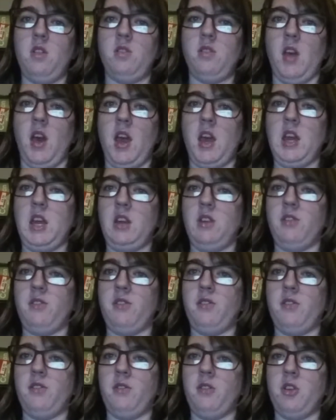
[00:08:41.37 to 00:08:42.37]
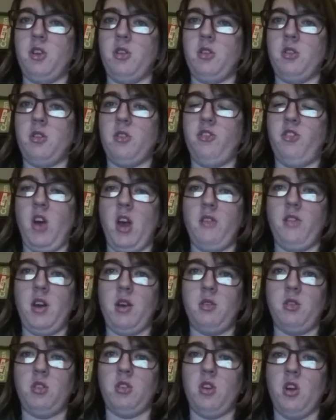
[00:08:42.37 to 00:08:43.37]
5
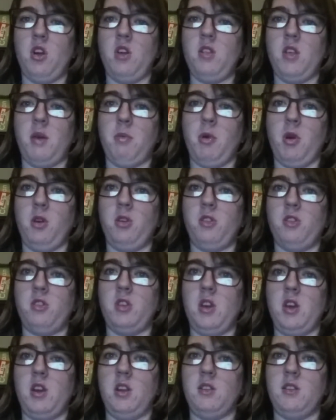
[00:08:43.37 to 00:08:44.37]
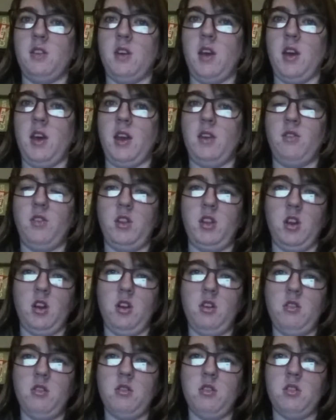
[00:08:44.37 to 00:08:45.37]
hours ago, they posted a
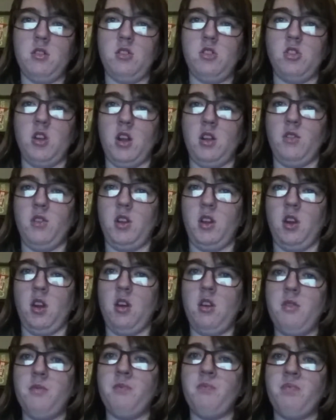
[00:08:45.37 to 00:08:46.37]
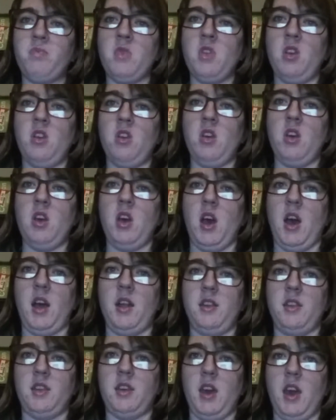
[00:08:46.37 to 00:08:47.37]
video, shared a video,
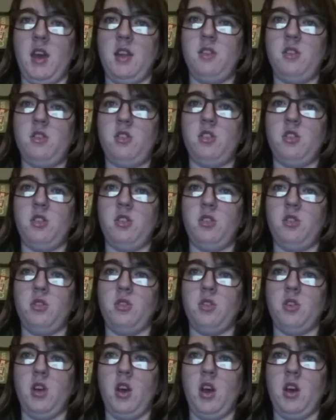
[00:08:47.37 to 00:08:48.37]
and again, to